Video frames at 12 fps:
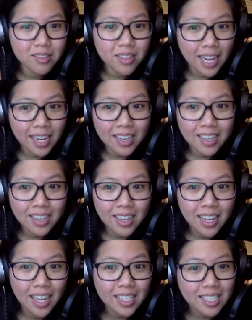Like,
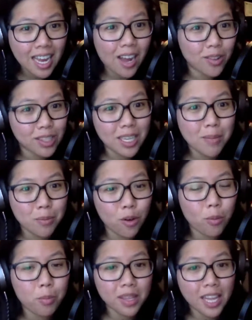it sounds
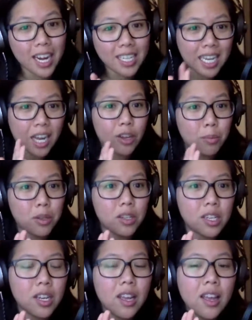simple, but that is how you build
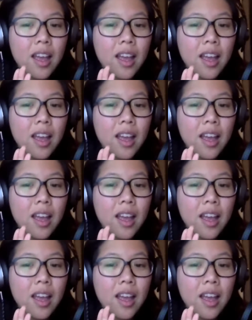it.